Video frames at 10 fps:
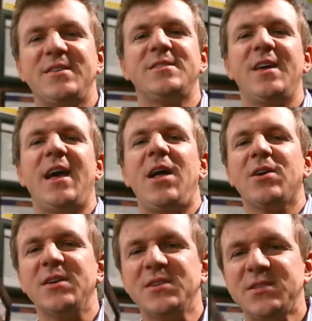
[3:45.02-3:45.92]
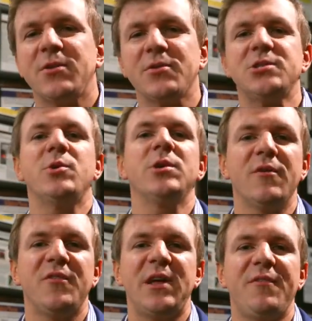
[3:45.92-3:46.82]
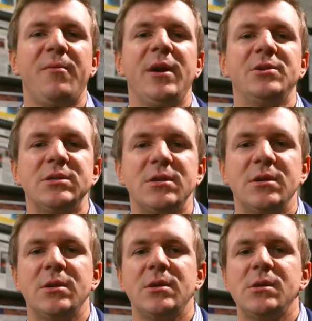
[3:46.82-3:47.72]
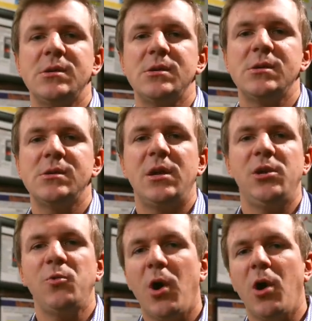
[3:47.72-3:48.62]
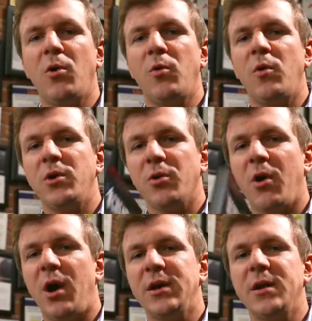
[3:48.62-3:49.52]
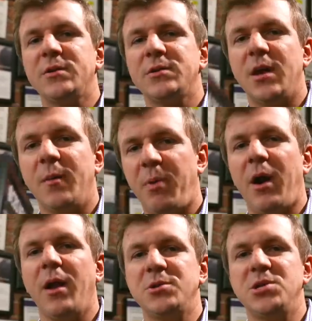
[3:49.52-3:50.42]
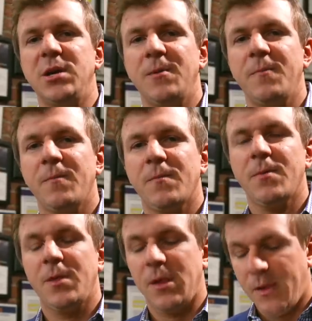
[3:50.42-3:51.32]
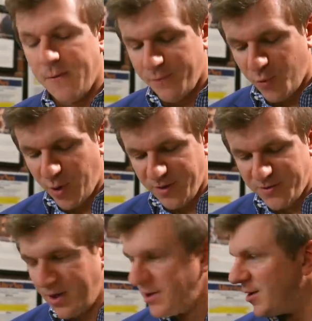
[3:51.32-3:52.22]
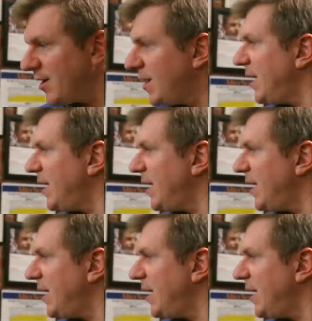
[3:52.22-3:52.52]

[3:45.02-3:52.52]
to say, I'll consider suing you for defamation. And you owe your audience an apology for what you've done here.